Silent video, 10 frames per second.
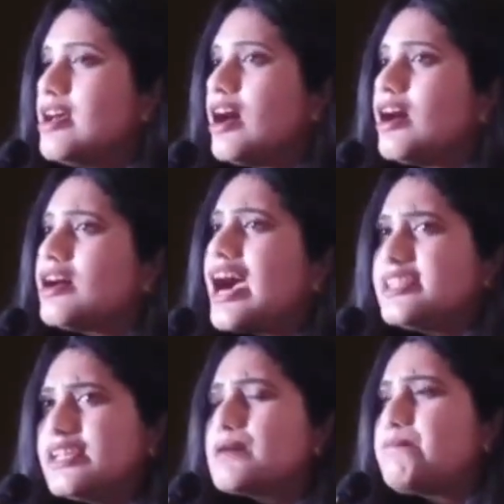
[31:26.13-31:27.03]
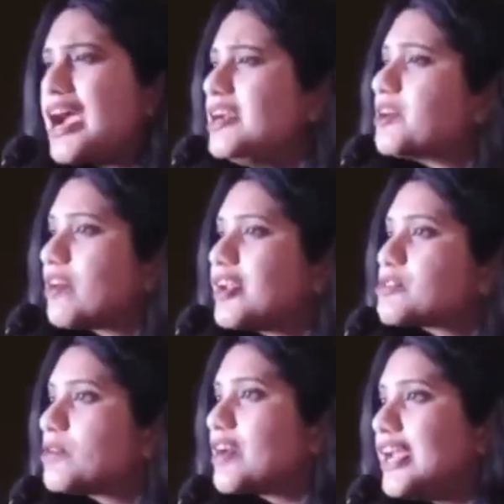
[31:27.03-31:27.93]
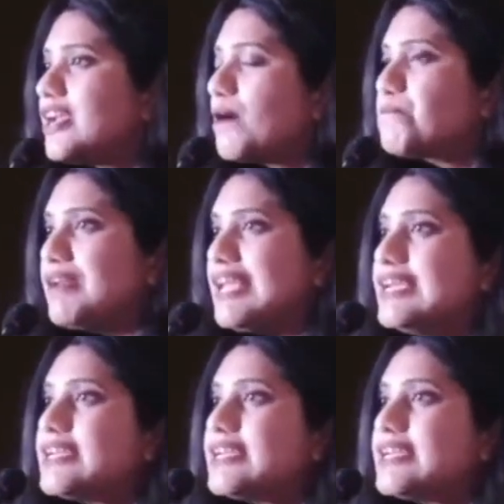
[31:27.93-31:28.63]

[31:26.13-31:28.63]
I think the pilot run is already complete,